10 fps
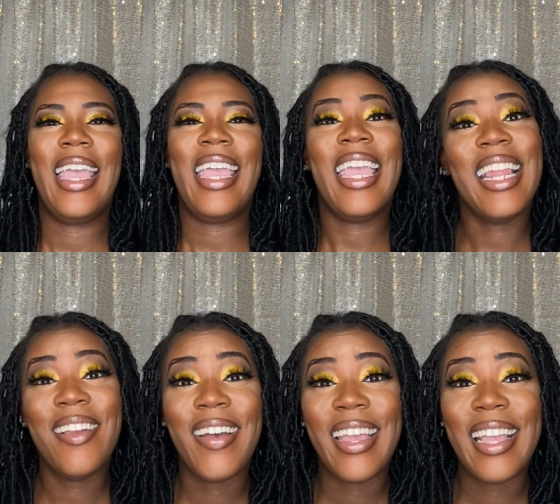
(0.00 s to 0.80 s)

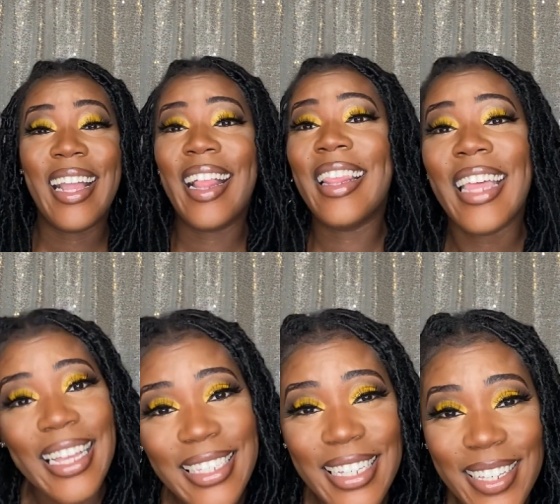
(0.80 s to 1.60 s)
Anyway,
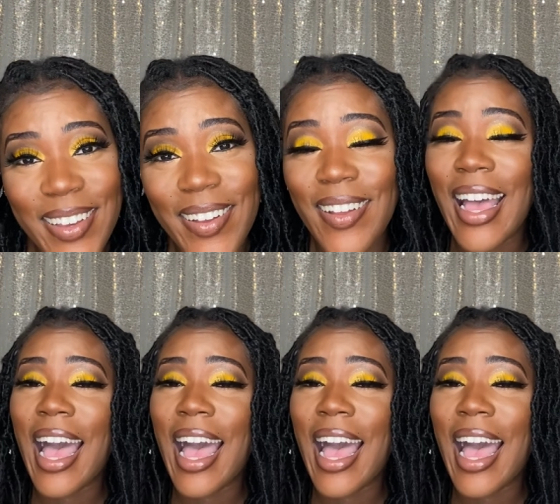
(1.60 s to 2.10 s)
that's it, y'all.